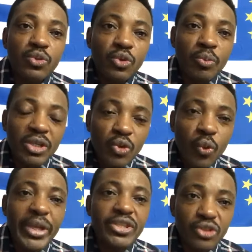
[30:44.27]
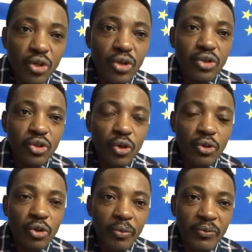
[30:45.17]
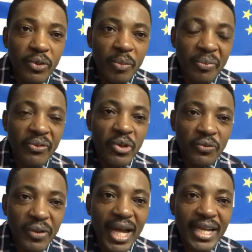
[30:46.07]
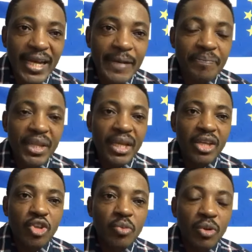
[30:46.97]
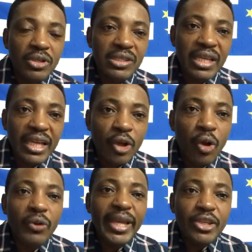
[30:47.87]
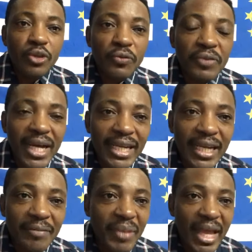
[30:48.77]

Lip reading: you must question your father, you must correct your father.